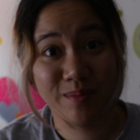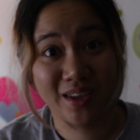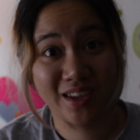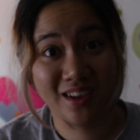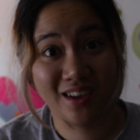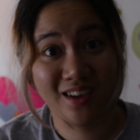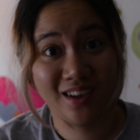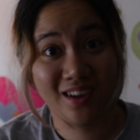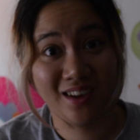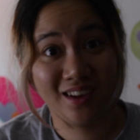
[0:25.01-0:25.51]

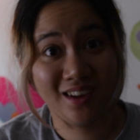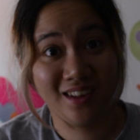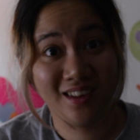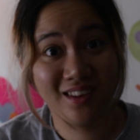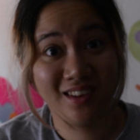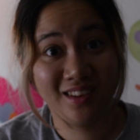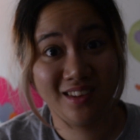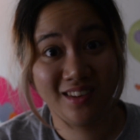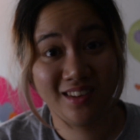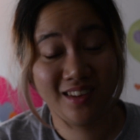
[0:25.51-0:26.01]

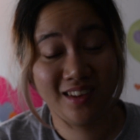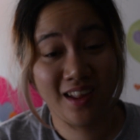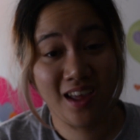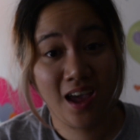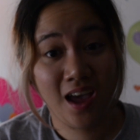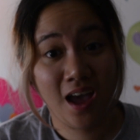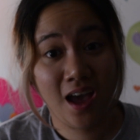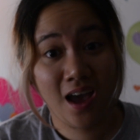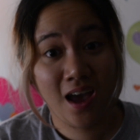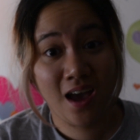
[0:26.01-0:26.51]
because
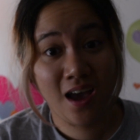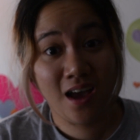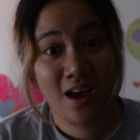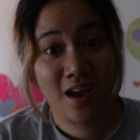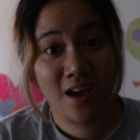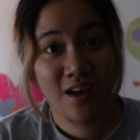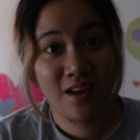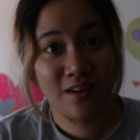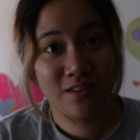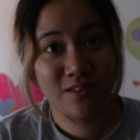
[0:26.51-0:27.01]

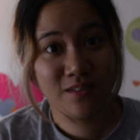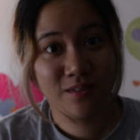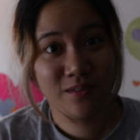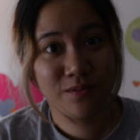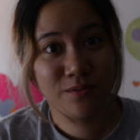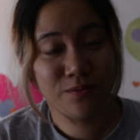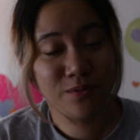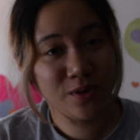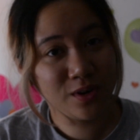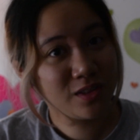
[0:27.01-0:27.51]

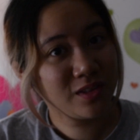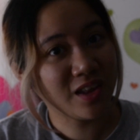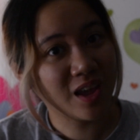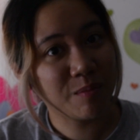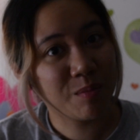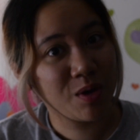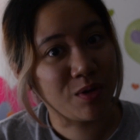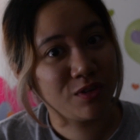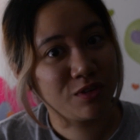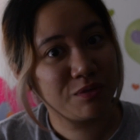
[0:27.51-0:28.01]
first
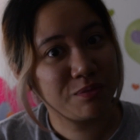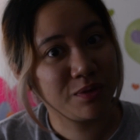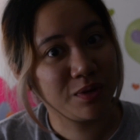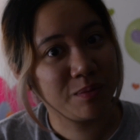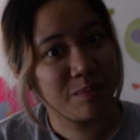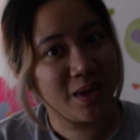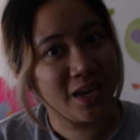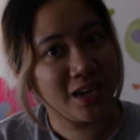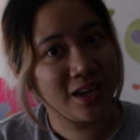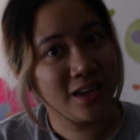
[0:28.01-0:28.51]
time I was
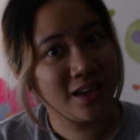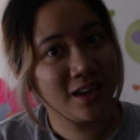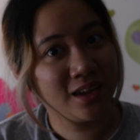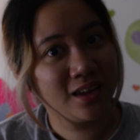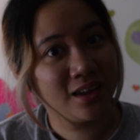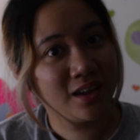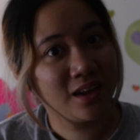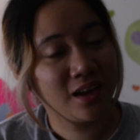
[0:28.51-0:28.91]
filming,